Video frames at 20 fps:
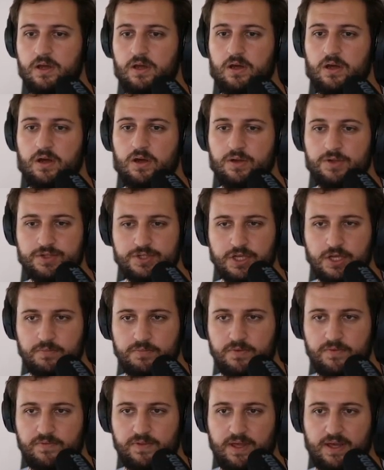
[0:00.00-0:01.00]
On
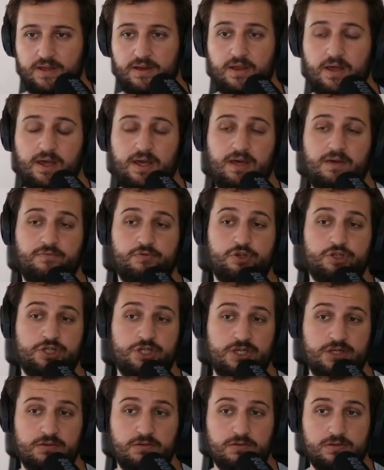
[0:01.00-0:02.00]
top of that, I have a
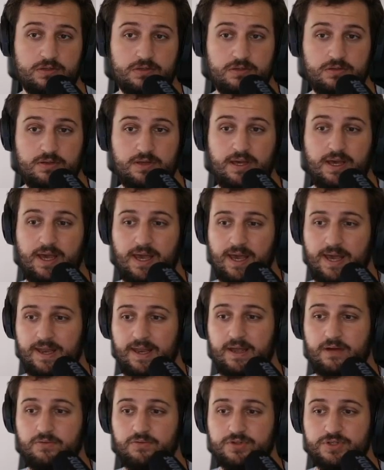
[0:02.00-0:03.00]
shield, and
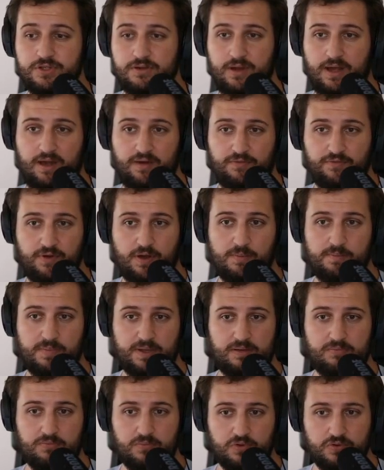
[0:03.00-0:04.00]
I also have a
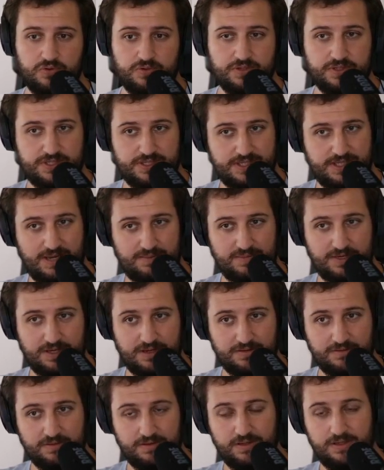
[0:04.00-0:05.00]
bit more
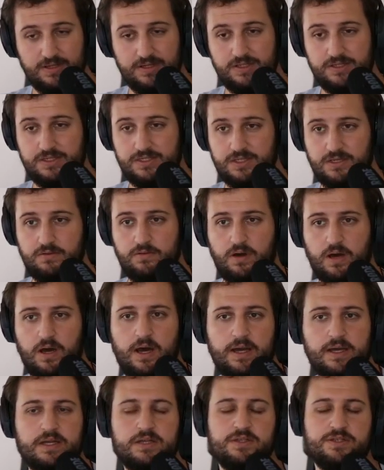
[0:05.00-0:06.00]
stamina, so
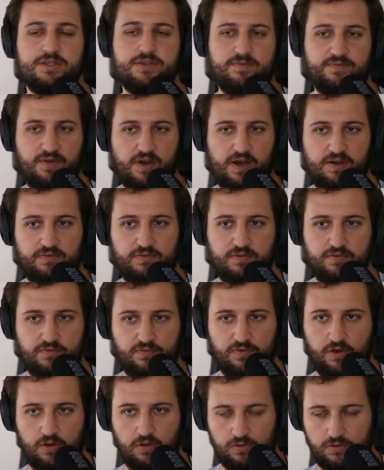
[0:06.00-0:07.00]
I can survive
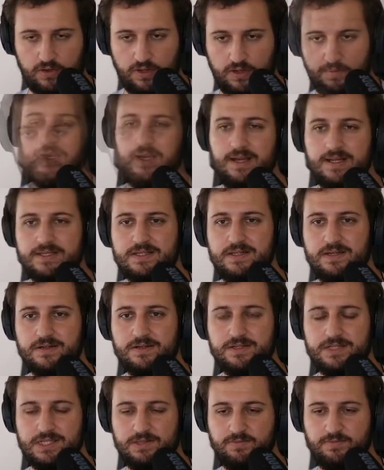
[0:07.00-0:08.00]
for longer. Let's look
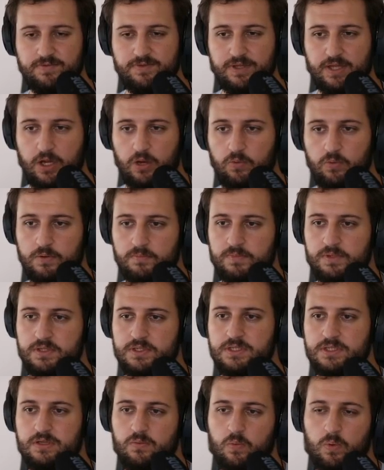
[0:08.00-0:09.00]
at some of the
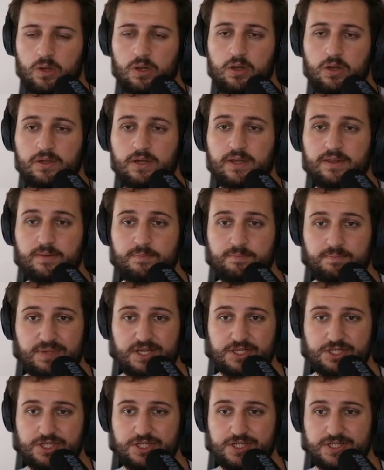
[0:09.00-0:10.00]
equipment. We'll look at the
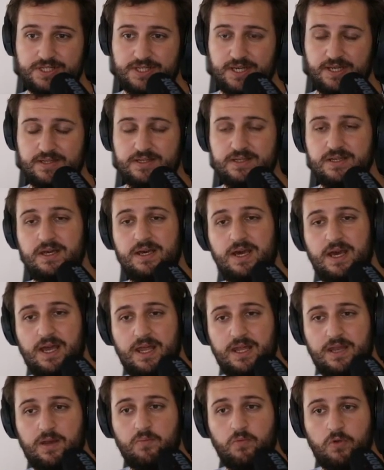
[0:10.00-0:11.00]
BG set,
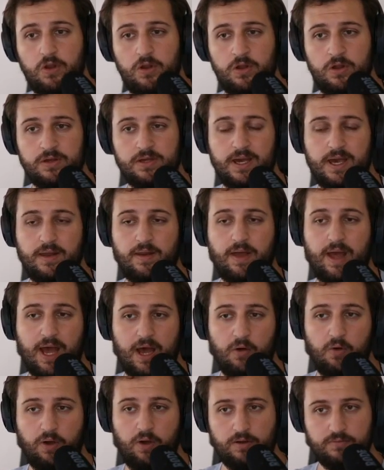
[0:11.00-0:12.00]
and then we'll look at
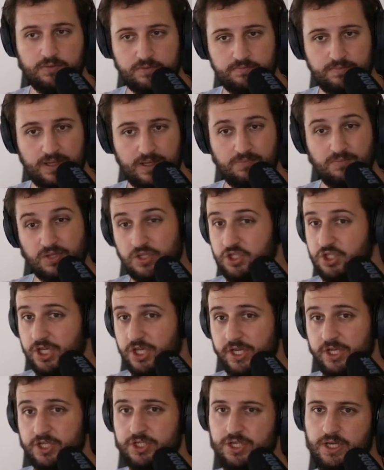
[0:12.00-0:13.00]
how I would maybe
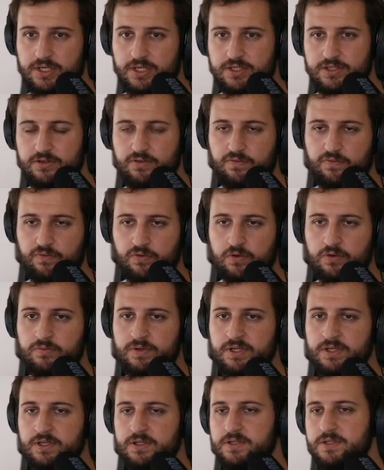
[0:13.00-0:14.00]
change that for
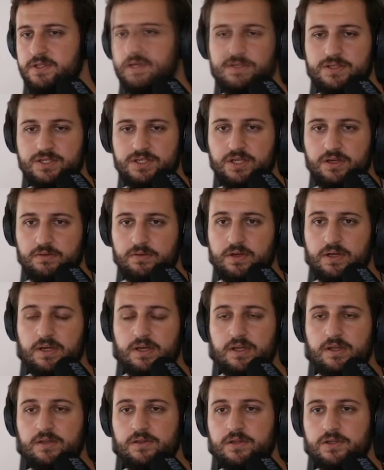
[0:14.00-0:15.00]
arenas. So,
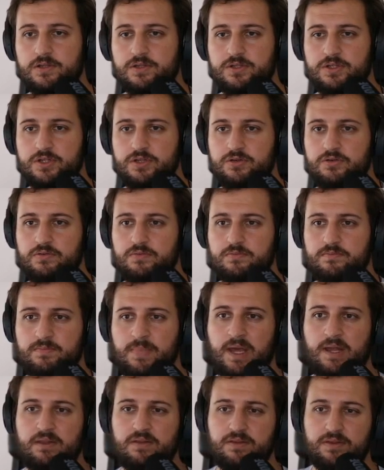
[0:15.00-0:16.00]
the two
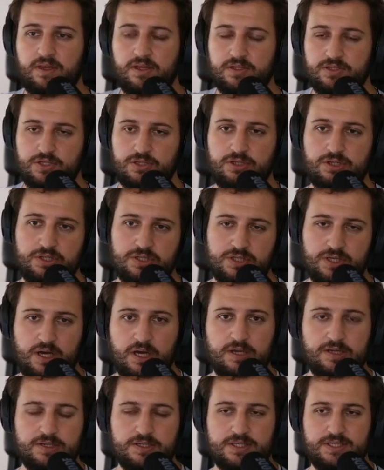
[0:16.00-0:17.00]
main things you need to
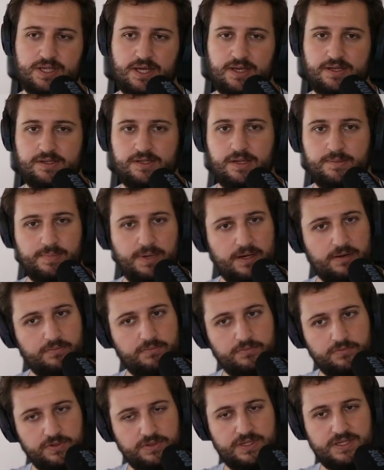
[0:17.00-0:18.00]
understand about
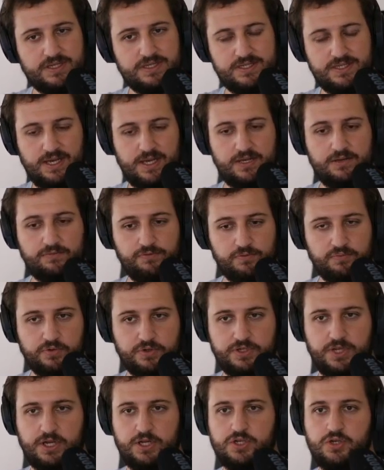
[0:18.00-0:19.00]
this set for
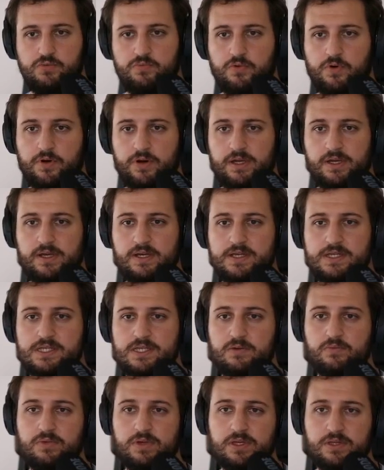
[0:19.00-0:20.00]
Protection Warrior is
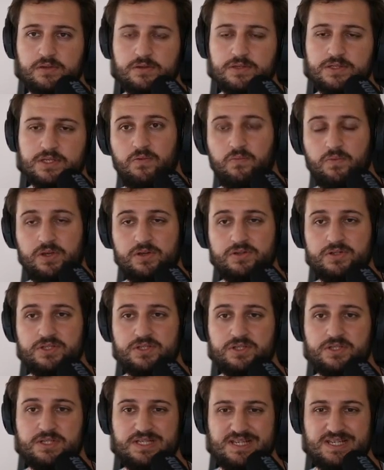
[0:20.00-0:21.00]
that we use
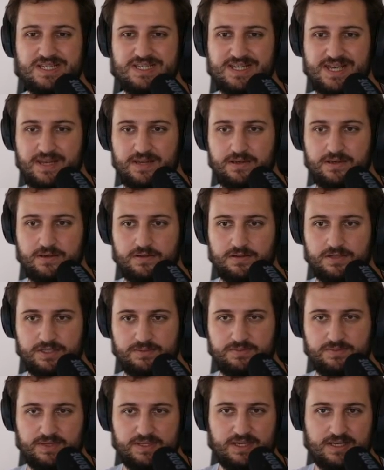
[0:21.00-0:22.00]
the tier 10
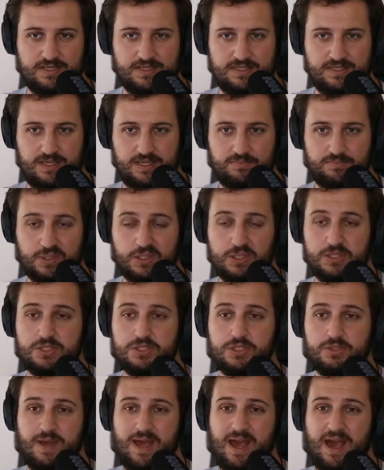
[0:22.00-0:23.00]
DPS set
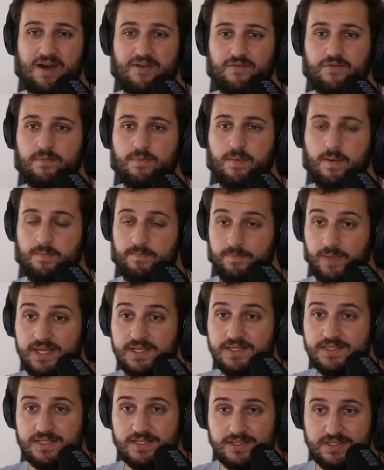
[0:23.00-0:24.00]
because you have
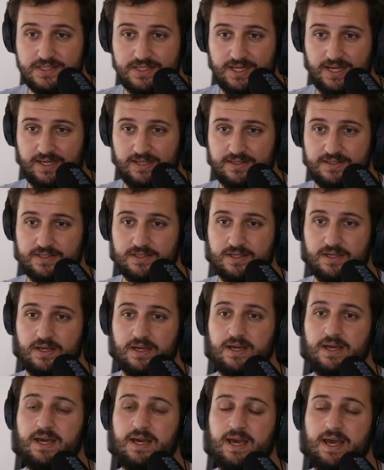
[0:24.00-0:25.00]
amazing stats,
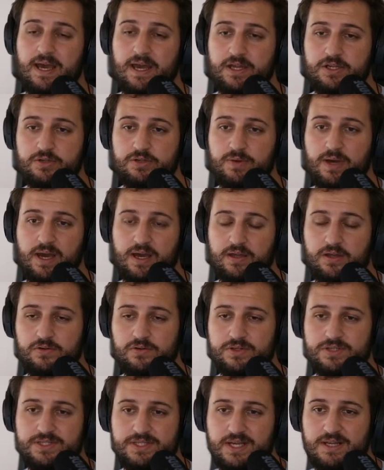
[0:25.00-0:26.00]
and
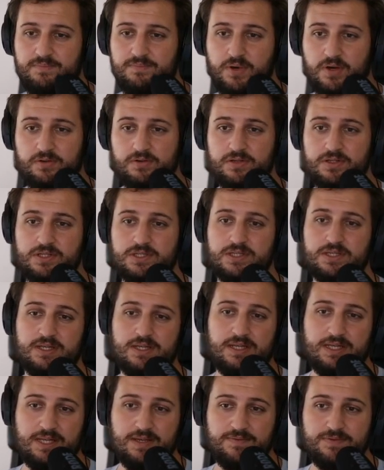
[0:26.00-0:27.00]
your set bonus
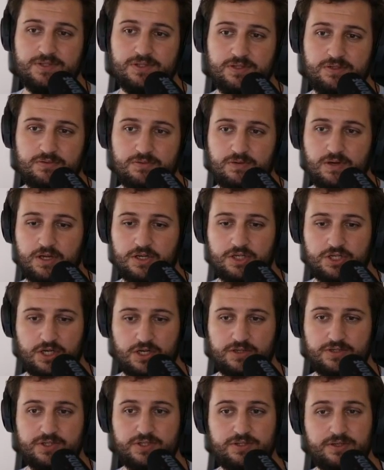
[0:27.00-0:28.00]
gives you a
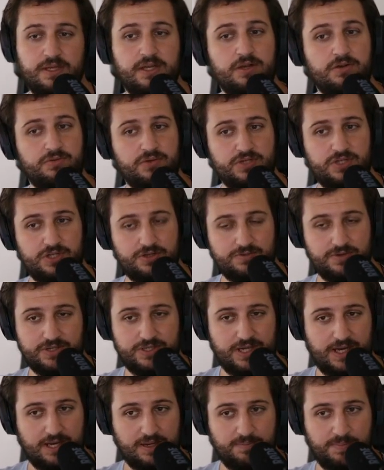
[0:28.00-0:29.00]
chance to increase your
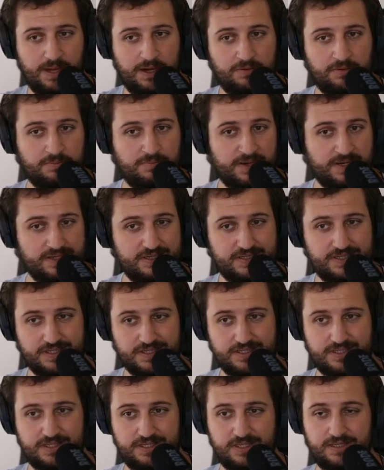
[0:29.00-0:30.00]
attack power by
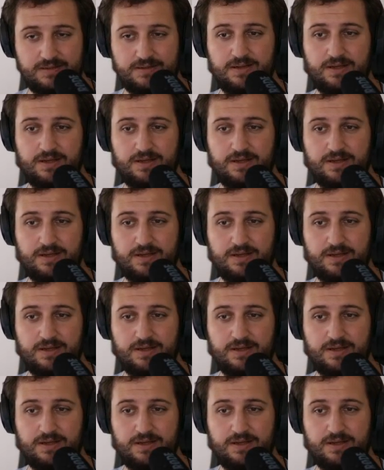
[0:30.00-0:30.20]
16%